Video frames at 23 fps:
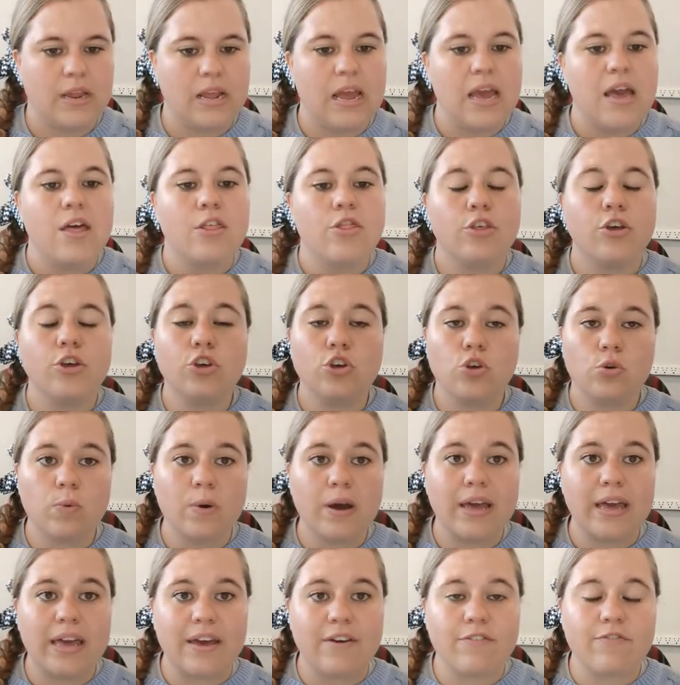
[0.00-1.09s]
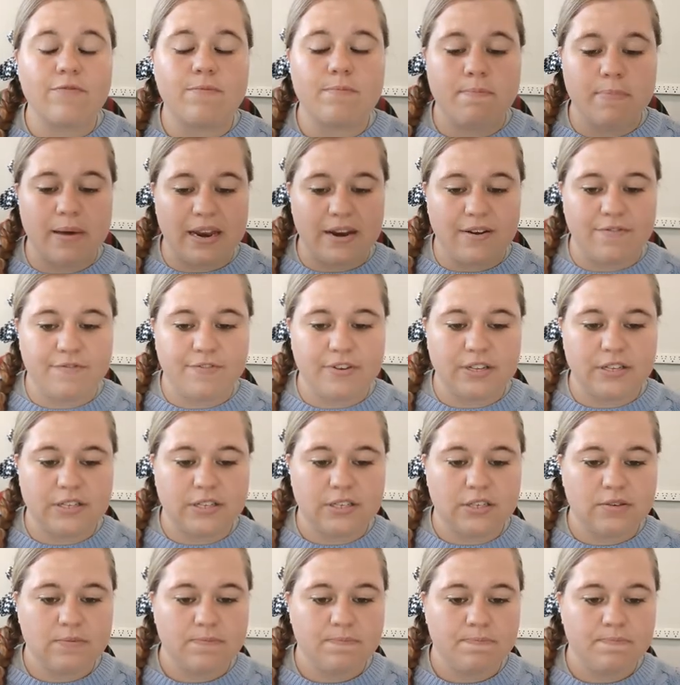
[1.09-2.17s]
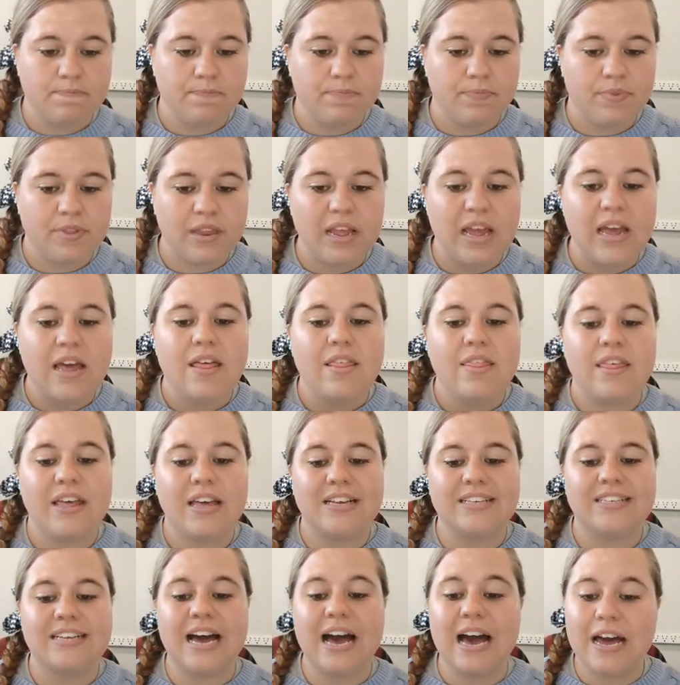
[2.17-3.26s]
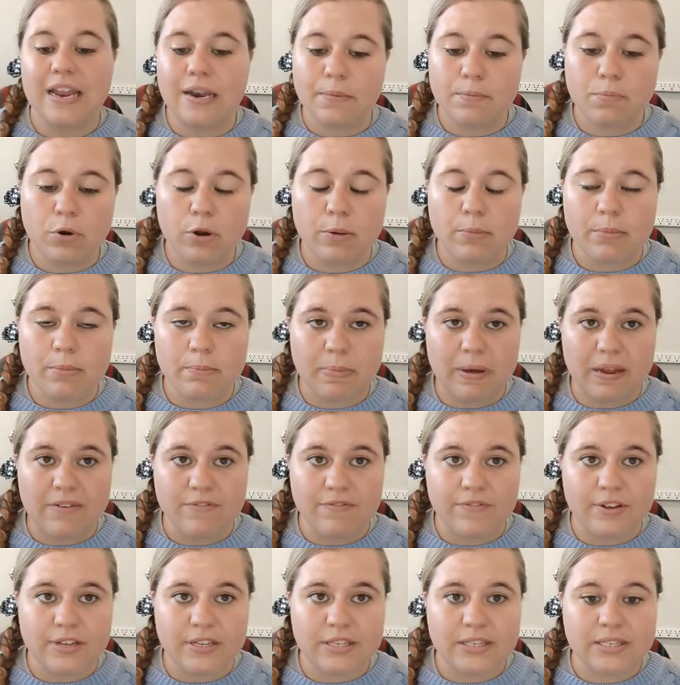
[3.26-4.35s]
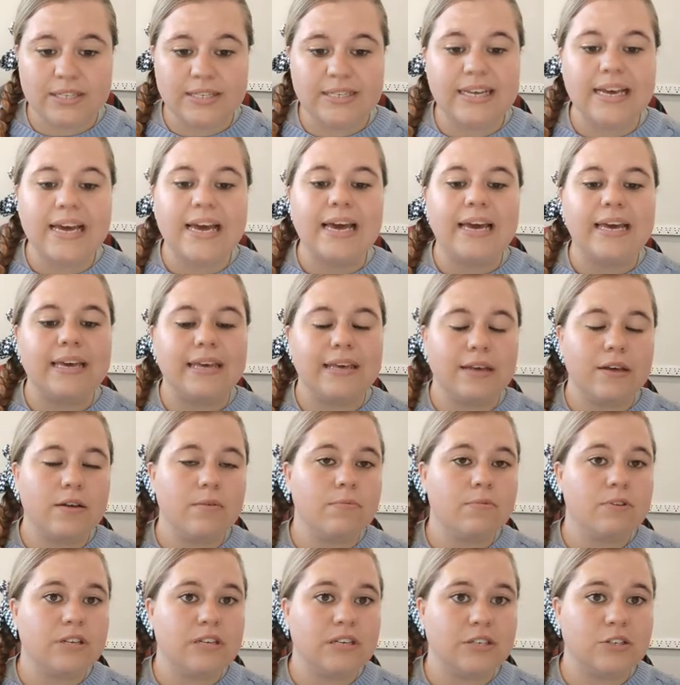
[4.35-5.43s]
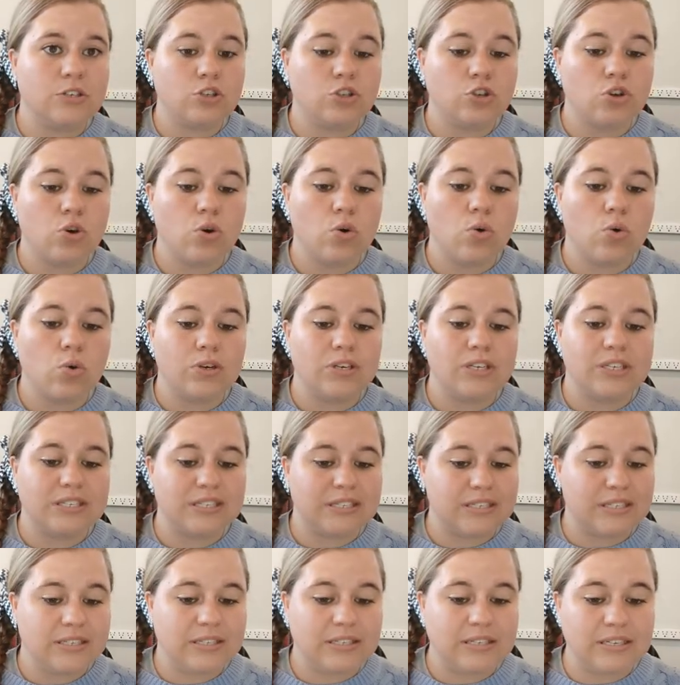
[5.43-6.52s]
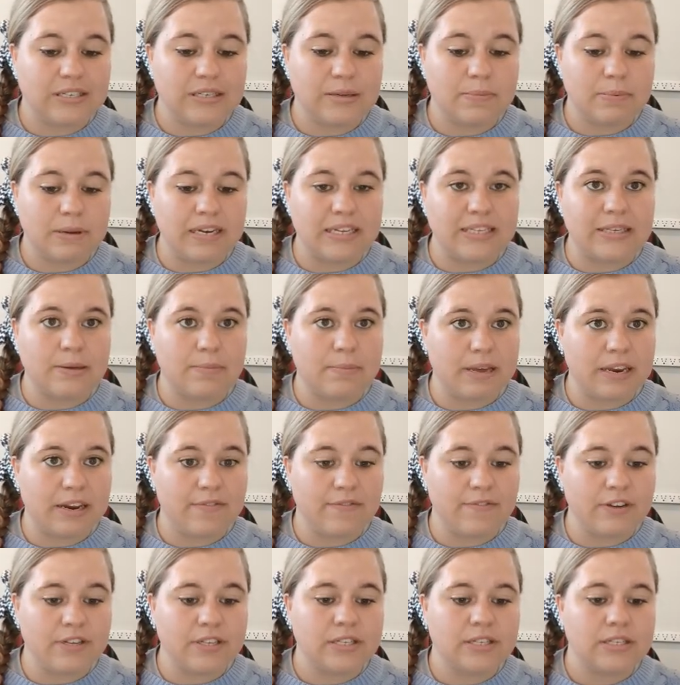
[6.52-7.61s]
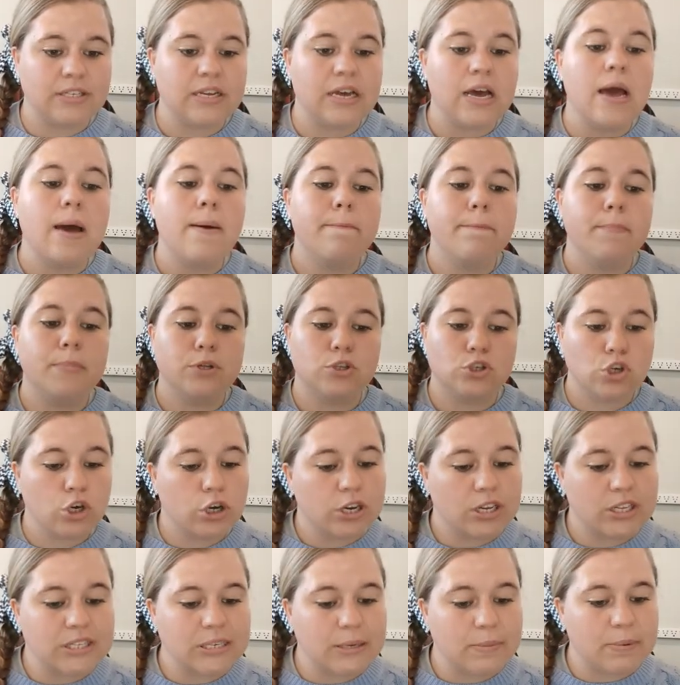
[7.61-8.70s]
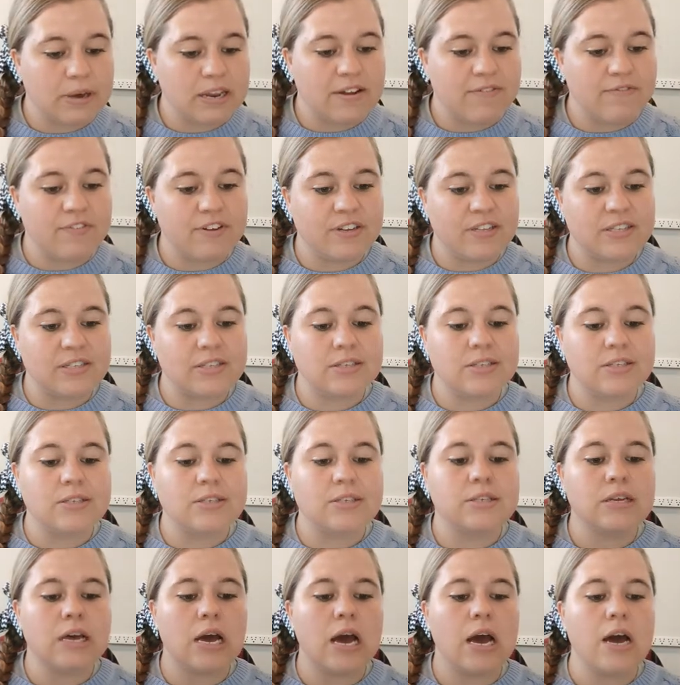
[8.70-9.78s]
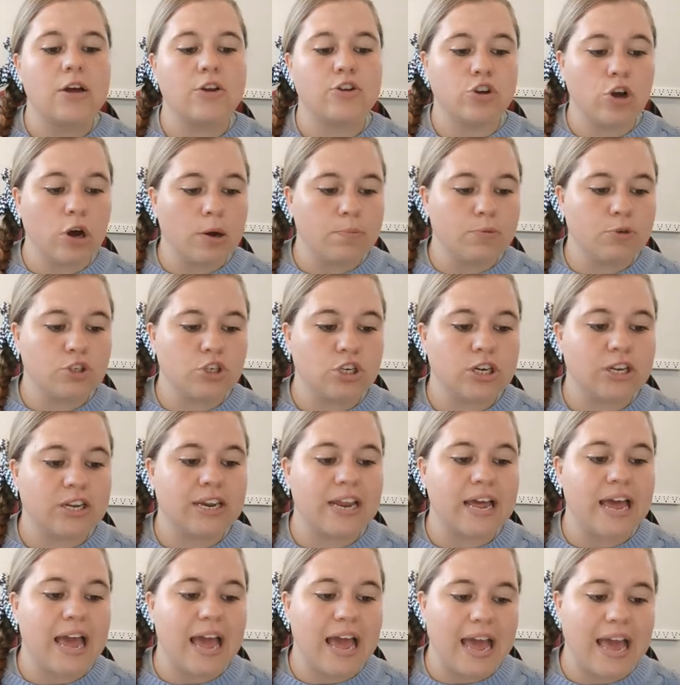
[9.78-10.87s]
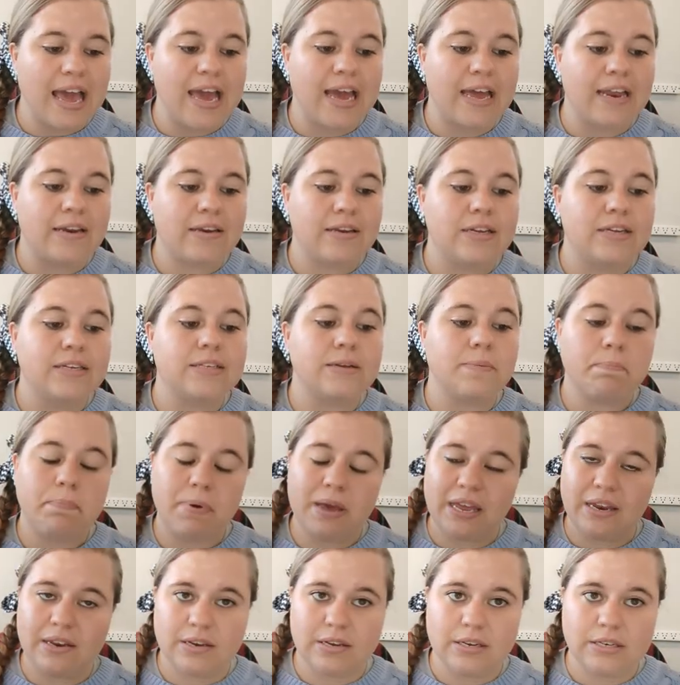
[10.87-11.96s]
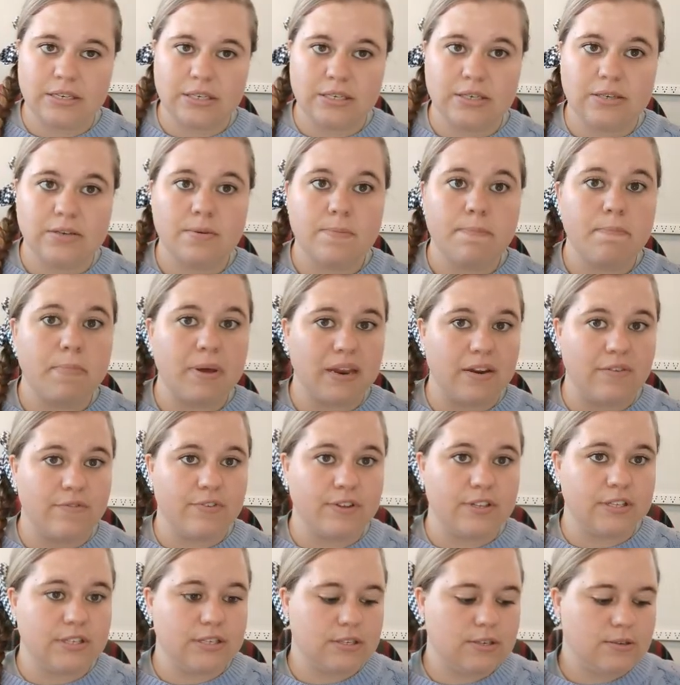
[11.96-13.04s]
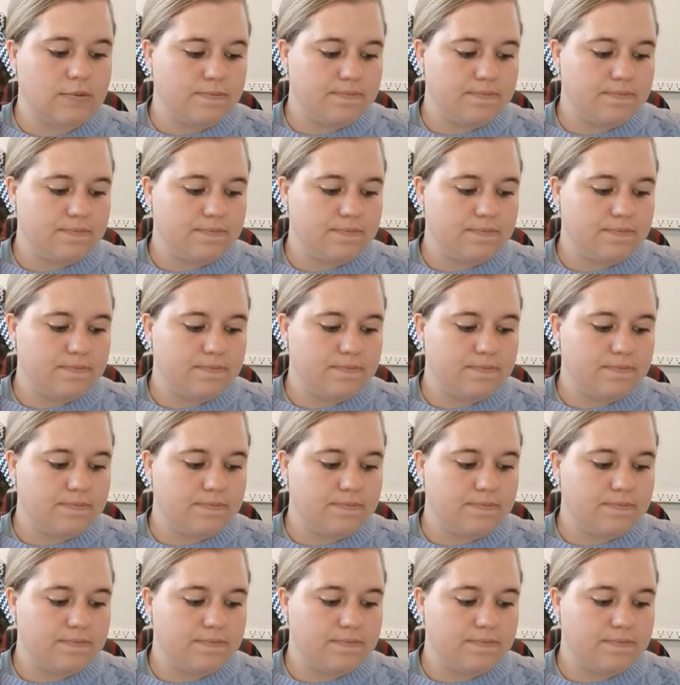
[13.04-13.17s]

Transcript: The UIF benefits. There's unemployment benefits, illness or disability benefits, maternity benefits, adoption, and dependent benefits.